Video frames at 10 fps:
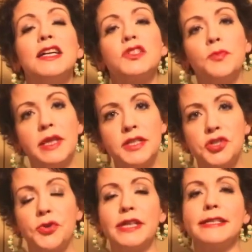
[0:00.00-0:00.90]
So
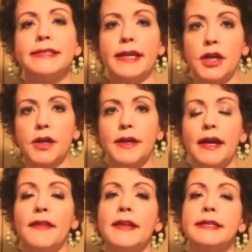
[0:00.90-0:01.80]
please join us there,
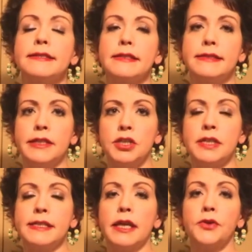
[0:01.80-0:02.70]
and that's
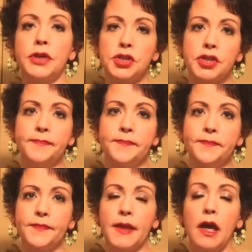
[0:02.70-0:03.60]
CJ's Keto Kitchen.
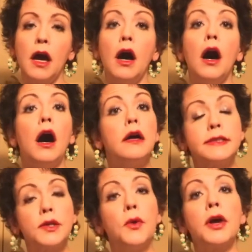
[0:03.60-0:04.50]

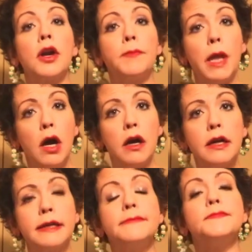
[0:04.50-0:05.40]
Also on our
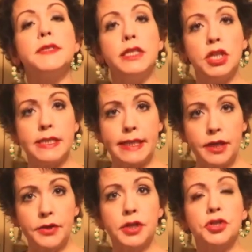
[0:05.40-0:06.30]
blog,
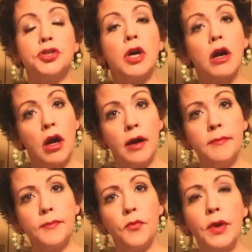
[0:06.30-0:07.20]

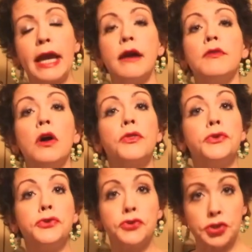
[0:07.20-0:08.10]
cjsketokitchen.com, we have all the
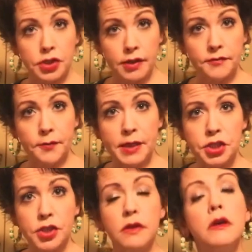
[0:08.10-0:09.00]
nutritional
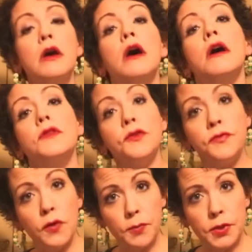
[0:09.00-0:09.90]
information, the
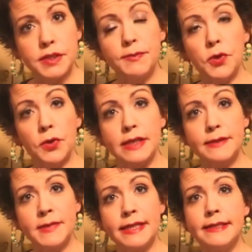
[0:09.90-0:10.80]
full printable
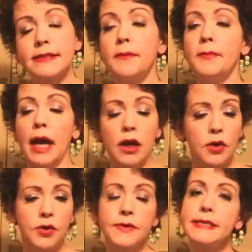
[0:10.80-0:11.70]
recipes,
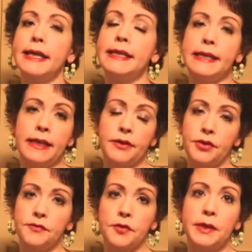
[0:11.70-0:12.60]
macros, and any
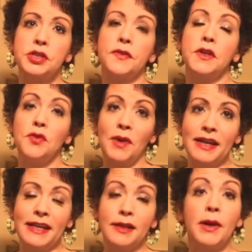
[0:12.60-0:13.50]
other information that you
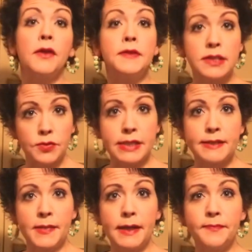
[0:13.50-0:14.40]
might need about this
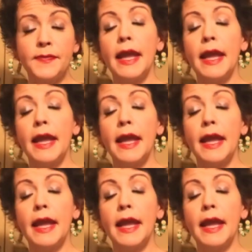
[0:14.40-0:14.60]
recipe